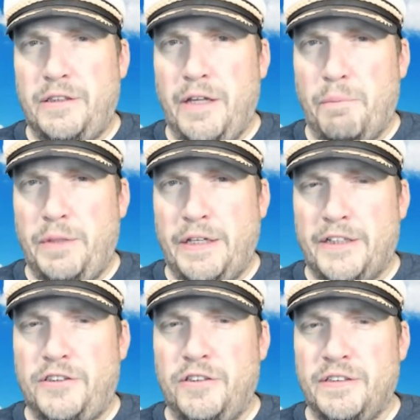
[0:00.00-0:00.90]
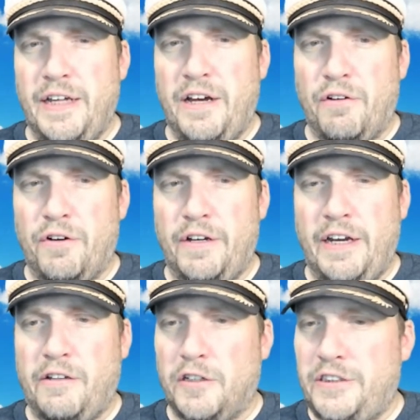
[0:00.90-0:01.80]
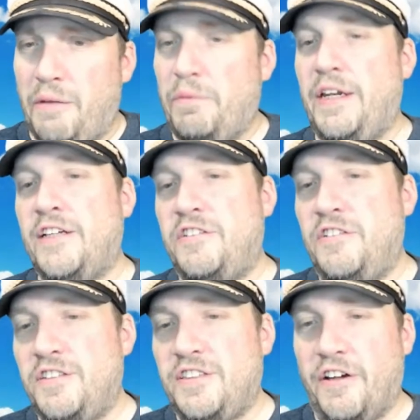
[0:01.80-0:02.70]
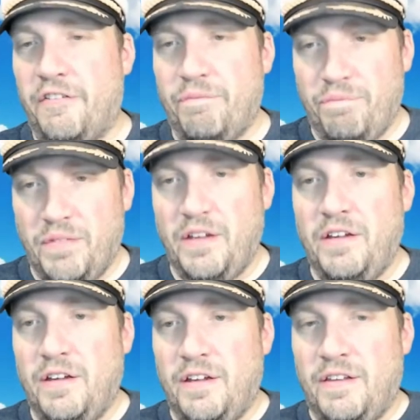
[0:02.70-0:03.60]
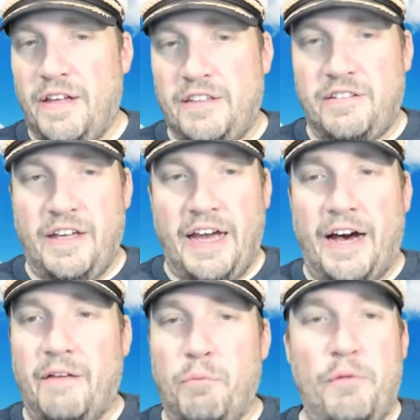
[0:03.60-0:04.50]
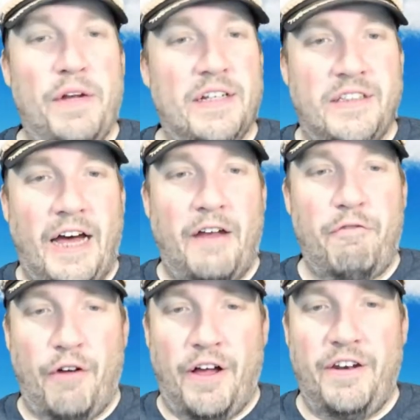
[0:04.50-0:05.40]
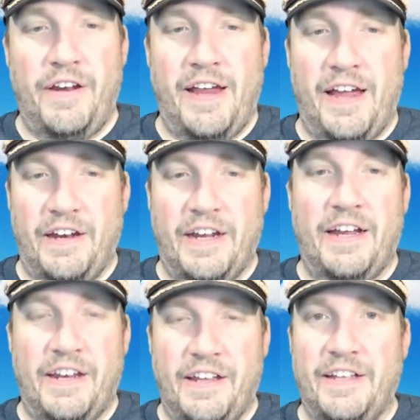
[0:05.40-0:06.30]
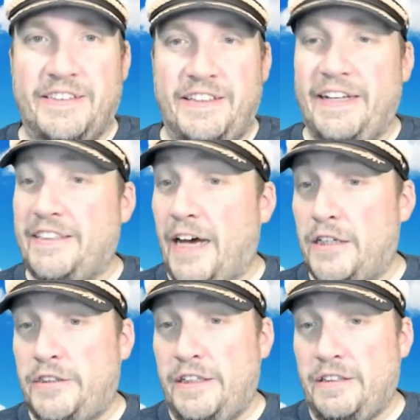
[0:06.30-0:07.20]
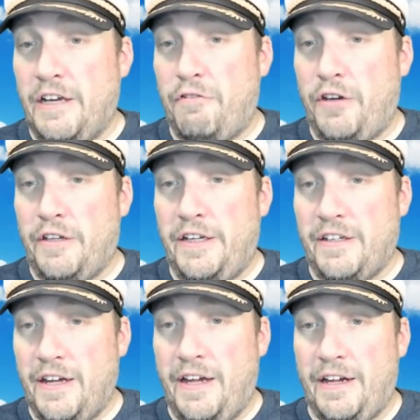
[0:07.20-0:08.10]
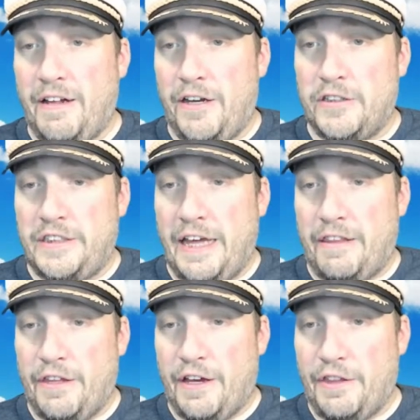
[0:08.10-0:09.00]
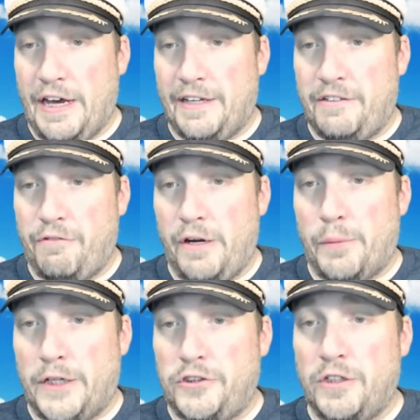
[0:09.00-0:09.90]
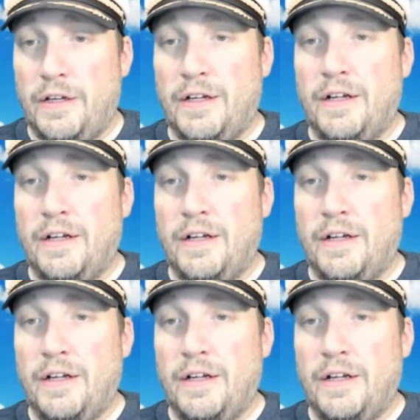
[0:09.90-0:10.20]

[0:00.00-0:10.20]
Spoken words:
empty nesters now, or getting close to empty nesters. So. That's, yeah, moving is not fun and it is exhausting, definitely. I understand that very much.